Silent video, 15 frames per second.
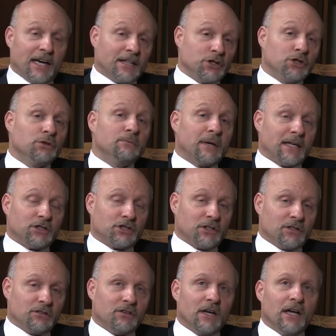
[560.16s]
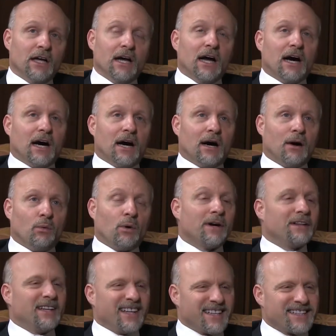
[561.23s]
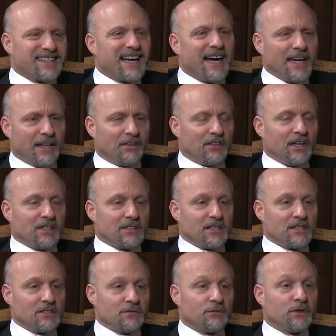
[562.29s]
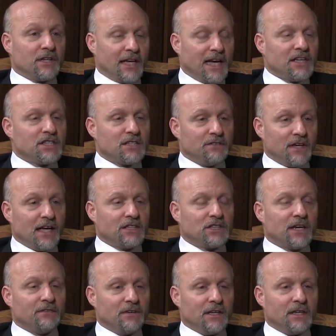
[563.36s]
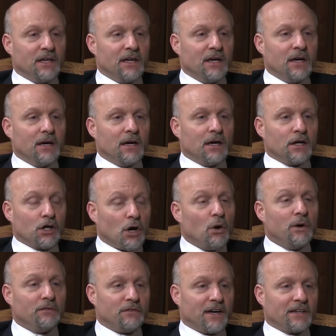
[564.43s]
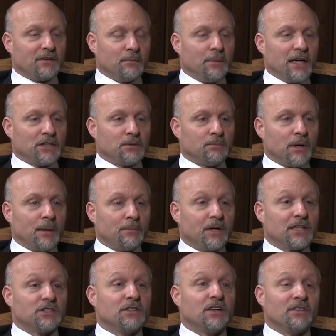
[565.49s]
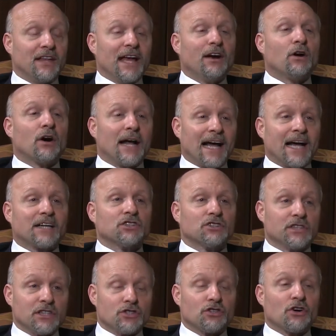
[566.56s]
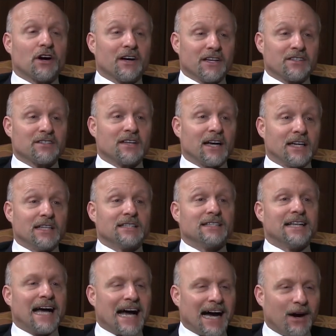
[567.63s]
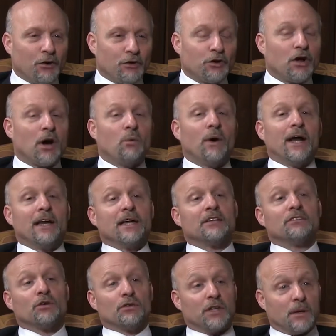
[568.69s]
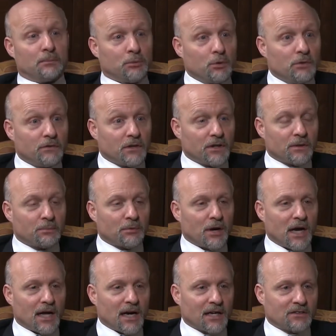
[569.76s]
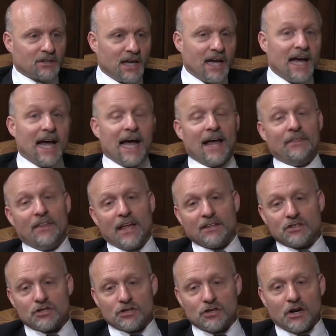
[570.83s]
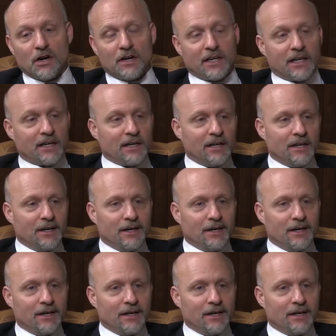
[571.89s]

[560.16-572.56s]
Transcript: And as you mentioned, uh, one of the exciting things is for the HCV HIV co-infected patient population that they are actually starting studies now. They're not waiting until the approval of the product and then starting